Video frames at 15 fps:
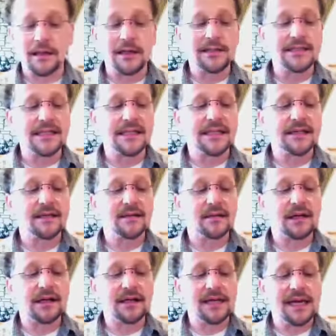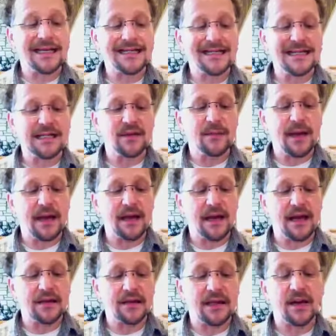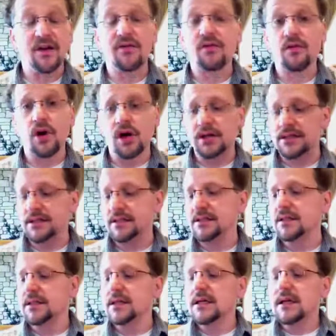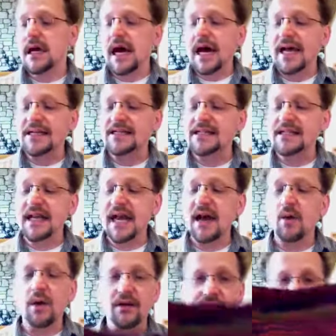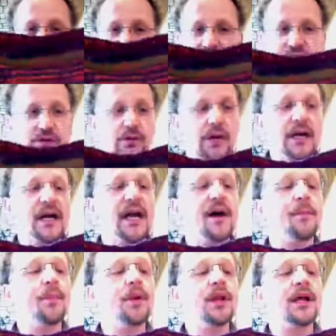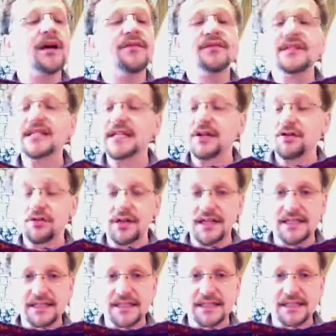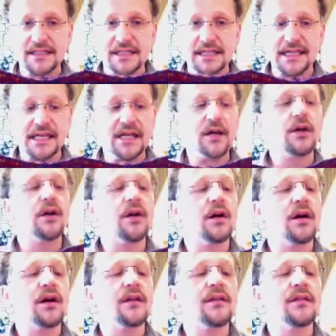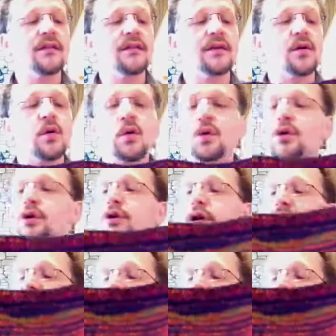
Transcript: undid it. I tinked back. Actually, I frogged it. I did, however, do a couple of decreases here on the corner,